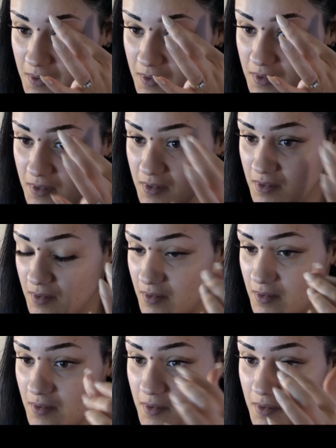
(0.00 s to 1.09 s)
in this awkward
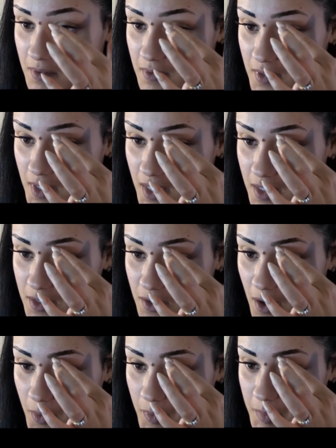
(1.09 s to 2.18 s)

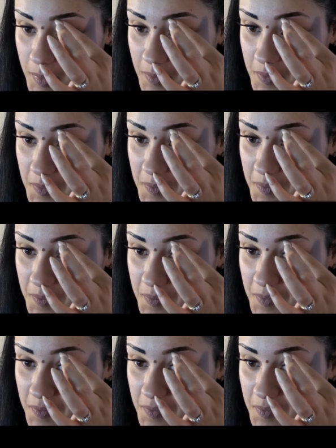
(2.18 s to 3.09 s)
position